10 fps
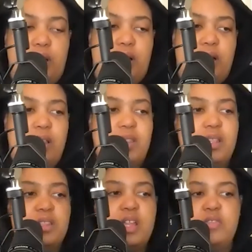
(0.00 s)

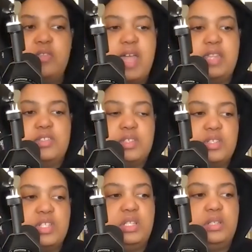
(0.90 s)
of that
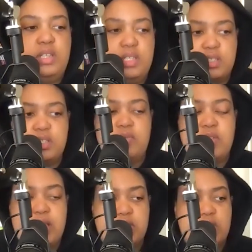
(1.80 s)
is good
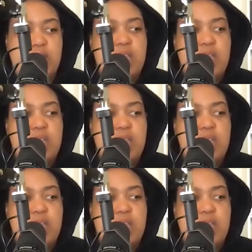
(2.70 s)
advice.